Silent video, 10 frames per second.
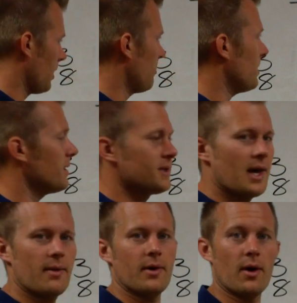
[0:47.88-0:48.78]

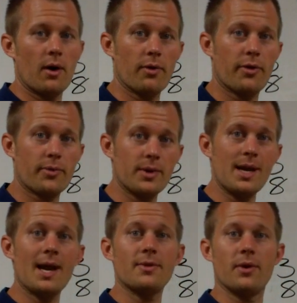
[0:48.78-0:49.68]
there are
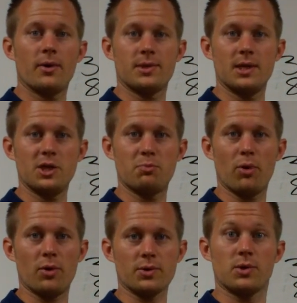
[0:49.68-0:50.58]
3 eighth notes in each
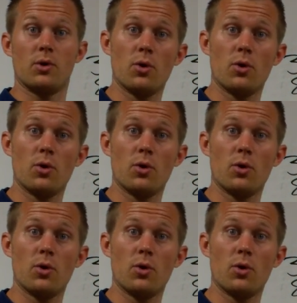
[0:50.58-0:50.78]
pulse.